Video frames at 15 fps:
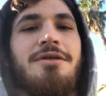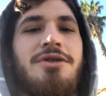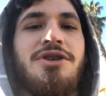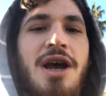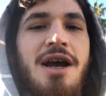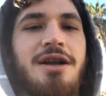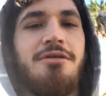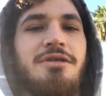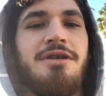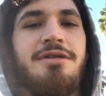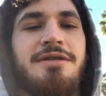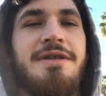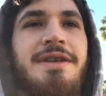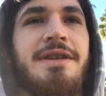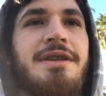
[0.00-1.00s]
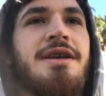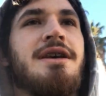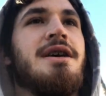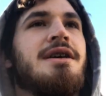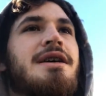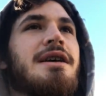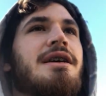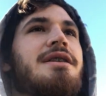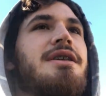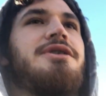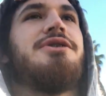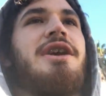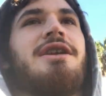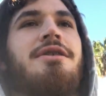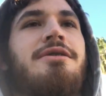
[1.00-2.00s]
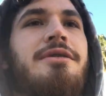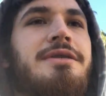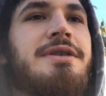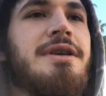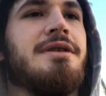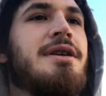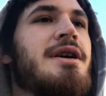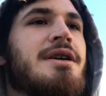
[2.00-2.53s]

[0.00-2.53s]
chakras, and the genitals.